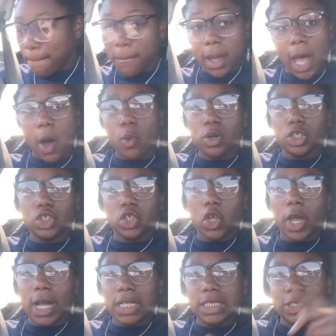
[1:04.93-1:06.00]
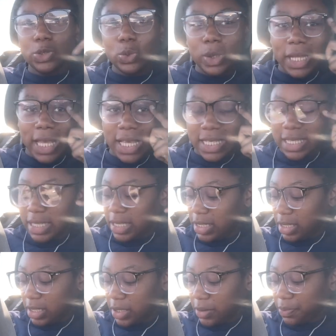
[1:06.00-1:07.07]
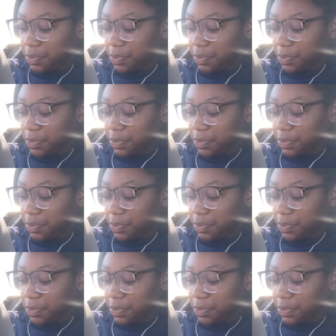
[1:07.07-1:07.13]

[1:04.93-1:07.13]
But I want to show you, I got these new glasses,